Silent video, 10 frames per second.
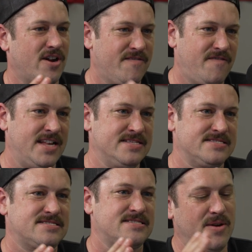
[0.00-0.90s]

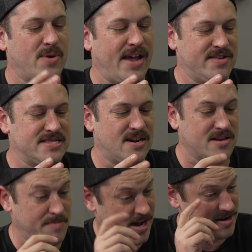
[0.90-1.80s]
events that we haven't
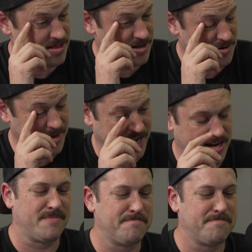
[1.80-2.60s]
talked about in a little bit.